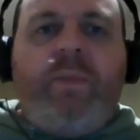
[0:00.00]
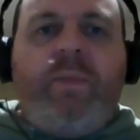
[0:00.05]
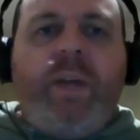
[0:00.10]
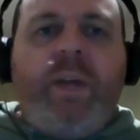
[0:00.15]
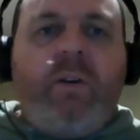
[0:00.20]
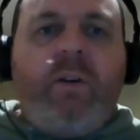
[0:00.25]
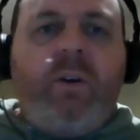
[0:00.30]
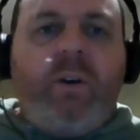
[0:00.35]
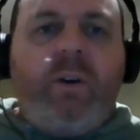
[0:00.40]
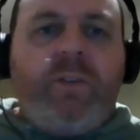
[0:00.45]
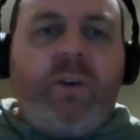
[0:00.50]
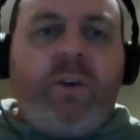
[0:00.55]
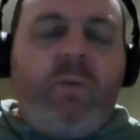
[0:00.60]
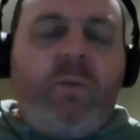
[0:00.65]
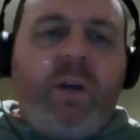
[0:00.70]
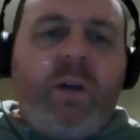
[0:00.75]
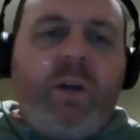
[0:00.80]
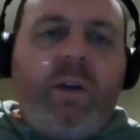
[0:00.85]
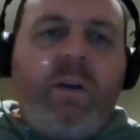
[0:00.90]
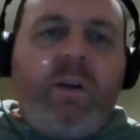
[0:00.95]
Now, guys,
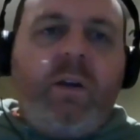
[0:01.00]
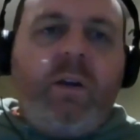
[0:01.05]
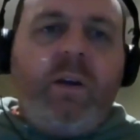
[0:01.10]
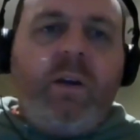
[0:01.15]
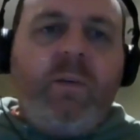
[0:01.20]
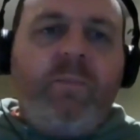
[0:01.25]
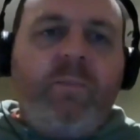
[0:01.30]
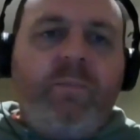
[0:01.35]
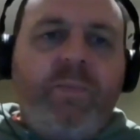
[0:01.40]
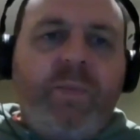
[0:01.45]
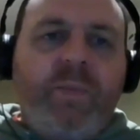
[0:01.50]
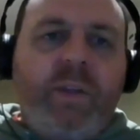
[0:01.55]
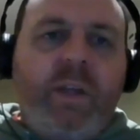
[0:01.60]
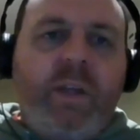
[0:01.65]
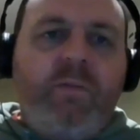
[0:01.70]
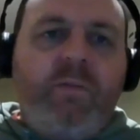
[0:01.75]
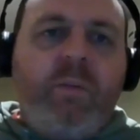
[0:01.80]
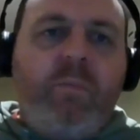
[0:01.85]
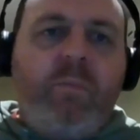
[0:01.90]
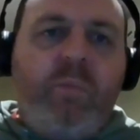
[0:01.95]
I'm going to
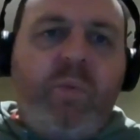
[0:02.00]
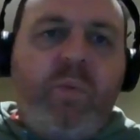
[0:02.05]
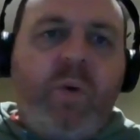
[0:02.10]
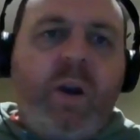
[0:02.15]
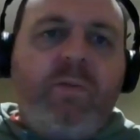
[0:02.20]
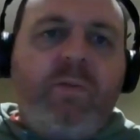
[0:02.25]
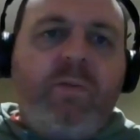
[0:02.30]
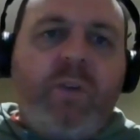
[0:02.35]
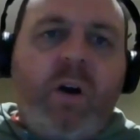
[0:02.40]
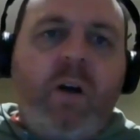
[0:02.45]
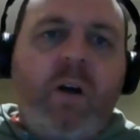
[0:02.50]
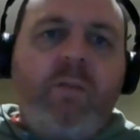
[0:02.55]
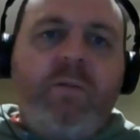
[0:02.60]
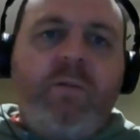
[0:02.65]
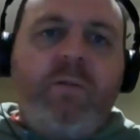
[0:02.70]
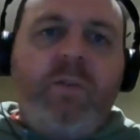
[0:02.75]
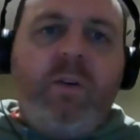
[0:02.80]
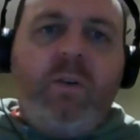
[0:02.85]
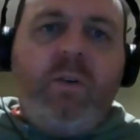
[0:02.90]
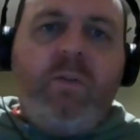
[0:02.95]
give a brief
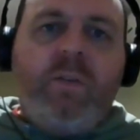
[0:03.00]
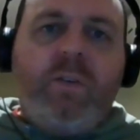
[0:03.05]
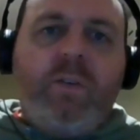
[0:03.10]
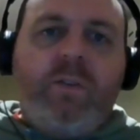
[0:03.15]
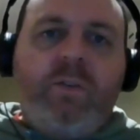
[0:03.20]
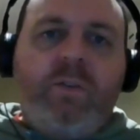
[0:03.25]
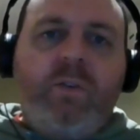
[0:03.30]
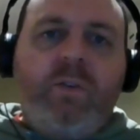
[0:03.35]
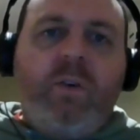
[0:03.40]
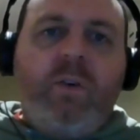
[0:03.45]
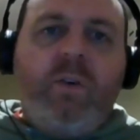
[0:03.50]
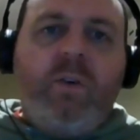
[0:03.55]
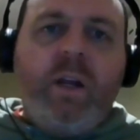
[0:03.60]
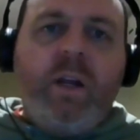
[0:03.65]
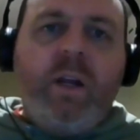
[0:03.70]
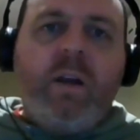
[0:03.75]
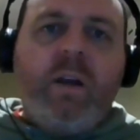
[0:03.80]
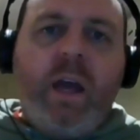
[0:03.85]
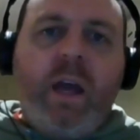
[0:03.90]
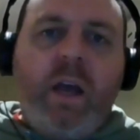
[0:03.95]
overview of the story,
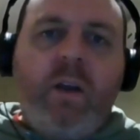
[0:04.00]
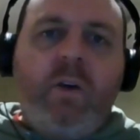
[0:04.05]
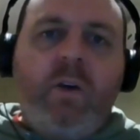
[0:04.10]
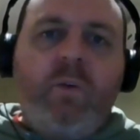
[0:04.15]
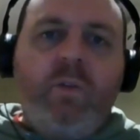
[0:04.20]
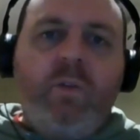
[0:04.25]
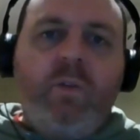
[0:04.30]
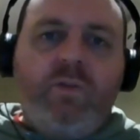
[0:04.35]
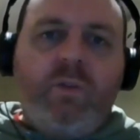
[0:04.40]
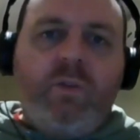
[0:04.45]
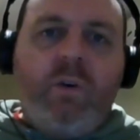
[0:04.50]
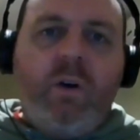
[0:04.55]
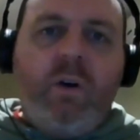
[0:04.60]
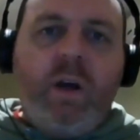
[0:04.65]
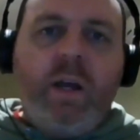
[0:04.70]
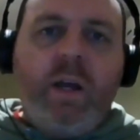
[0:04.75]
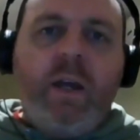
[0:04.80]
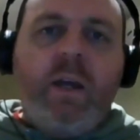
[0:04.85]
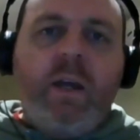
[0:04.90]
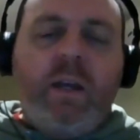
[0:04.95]
and I will
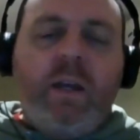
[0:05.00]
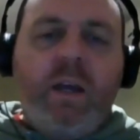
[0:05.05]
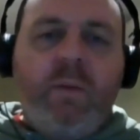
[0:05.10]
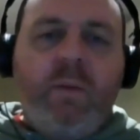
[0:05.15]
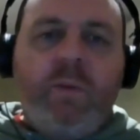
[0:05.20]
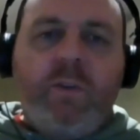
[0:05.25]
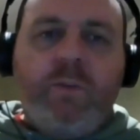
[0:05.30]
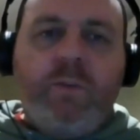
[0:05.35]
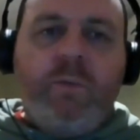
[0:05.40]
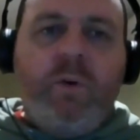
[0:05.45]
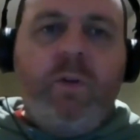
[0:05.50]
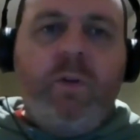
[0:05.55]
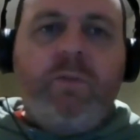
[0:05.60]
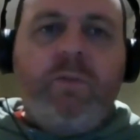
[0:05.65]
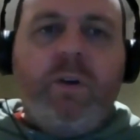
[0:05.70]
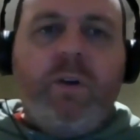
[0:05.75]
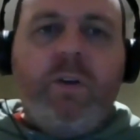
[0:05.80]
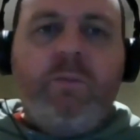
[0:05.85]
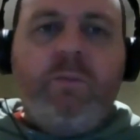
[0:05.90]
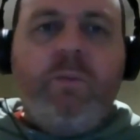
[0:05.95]
try and keep it as
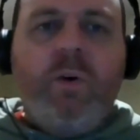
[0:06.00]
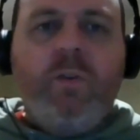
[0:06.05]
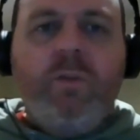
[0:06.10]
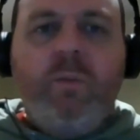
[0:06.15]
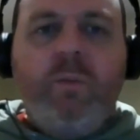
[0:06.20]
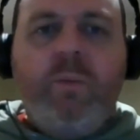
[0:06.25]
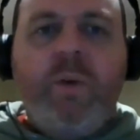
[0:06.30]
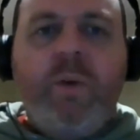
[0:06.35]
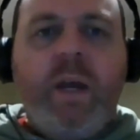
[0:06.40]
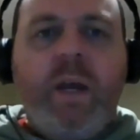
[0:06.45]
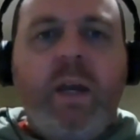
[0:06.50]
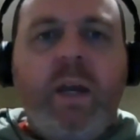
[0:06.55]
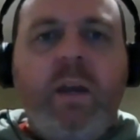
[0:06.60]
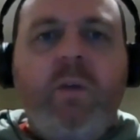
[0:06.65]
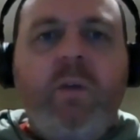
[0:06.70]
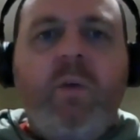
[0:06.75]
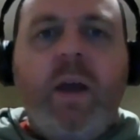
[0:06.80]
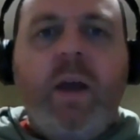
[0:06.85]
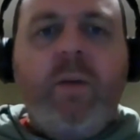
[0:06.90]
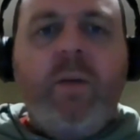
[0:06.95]
spoiler-free as possible. But
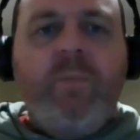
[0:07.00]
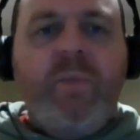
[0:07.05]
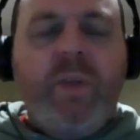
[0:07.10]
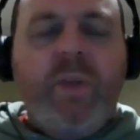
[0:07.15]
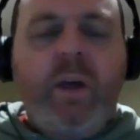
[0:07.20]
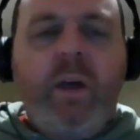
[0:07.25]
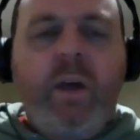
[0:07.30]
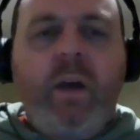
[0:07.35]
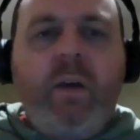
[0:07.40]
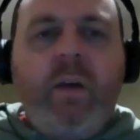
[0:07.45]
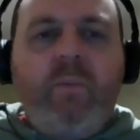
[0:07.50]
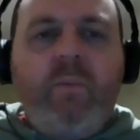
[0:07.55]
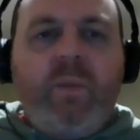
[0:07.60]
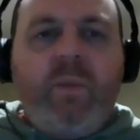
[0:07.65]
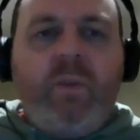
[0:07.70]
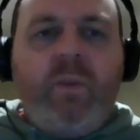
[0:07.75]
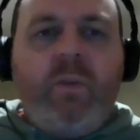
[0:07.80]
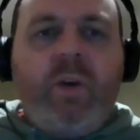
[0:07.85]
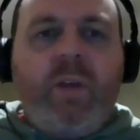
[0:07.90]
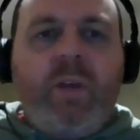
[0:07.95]
anyway,
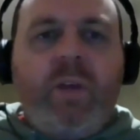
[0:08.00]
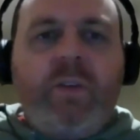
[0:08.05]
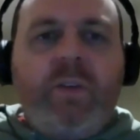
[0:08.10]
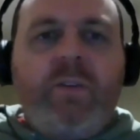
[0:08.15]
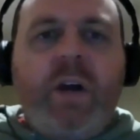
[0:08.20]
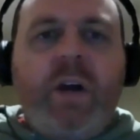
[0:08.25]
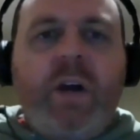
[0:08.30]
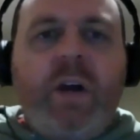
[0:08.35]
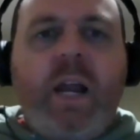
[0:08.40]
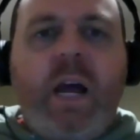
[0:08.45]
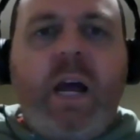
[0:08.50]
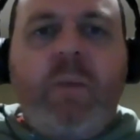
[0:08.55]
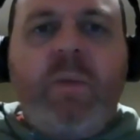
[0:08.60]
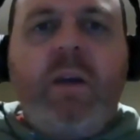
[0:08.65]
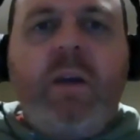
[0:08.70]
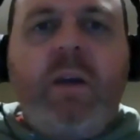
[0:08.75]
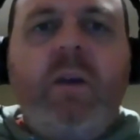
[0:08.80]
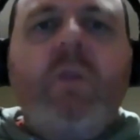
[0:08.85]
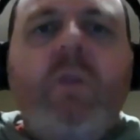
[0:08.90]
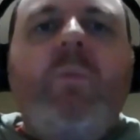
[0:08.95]
look, at the start,
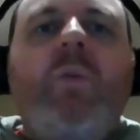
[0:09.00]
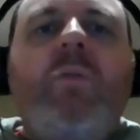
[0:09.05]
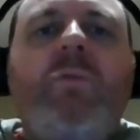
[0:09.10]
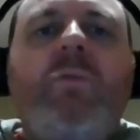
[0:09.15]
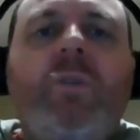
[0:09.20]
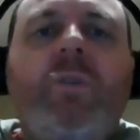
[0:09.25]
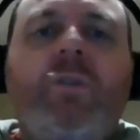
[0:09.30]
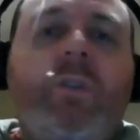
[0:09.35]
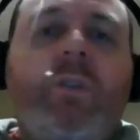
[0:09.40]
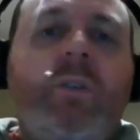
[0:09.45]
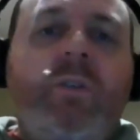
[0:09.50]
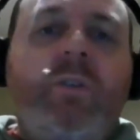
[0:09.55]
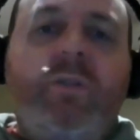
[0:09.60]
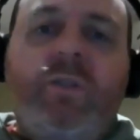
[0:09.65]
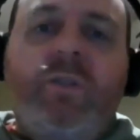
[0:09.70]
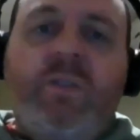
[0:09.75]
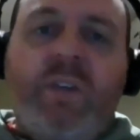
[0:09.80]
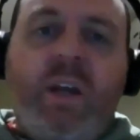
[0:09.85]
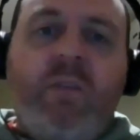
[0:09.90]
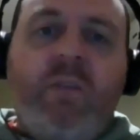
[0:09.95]
Happy Gilmore virtually
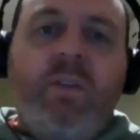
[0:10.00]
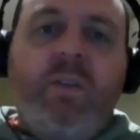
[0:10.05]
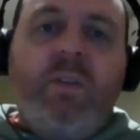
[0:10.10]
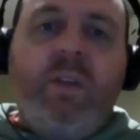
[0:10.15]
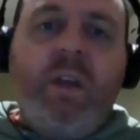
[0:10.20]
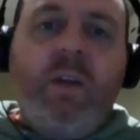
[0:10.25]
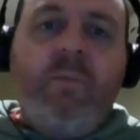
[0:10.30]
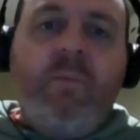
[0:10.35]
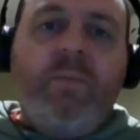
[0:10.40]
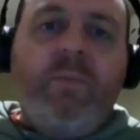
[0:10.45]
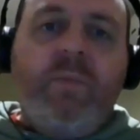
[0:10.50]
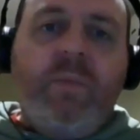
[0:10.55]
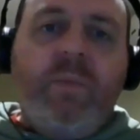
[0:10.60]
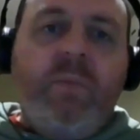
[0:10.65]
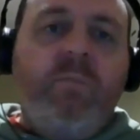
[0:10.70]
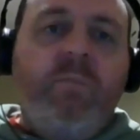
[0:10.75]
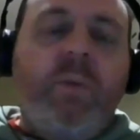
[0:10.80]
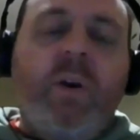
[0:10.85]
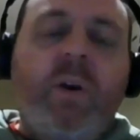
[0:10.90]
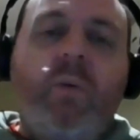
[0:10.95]
loses everything,
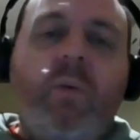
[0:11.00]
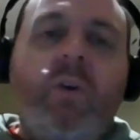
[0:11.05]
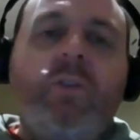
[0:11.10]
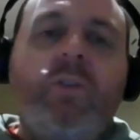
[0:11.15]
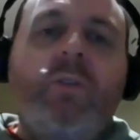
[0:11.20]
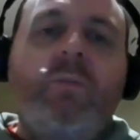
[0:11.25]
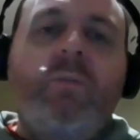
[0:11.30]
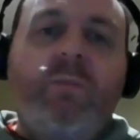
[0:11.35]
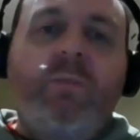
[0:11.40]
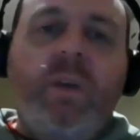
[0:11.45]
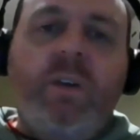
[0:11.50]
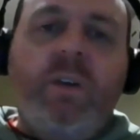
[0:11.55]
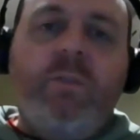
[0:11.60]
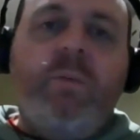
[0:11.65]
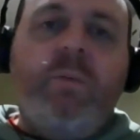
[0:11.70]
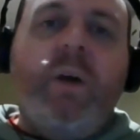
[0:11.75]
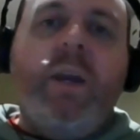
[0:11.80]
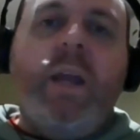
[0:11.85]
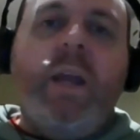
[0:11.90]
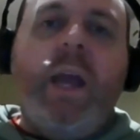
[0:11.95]
but I won't
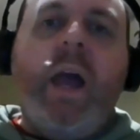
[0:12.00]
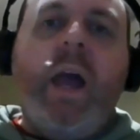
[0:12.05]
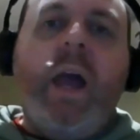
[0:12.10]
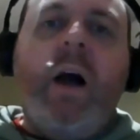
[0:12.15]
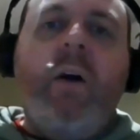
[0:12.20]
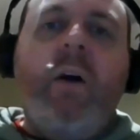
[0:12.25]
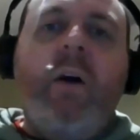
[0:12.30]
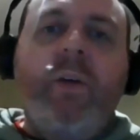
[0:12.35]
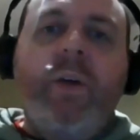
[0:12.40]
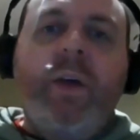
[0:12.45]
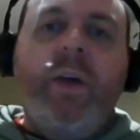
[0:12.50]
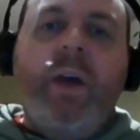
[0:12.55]
explain how.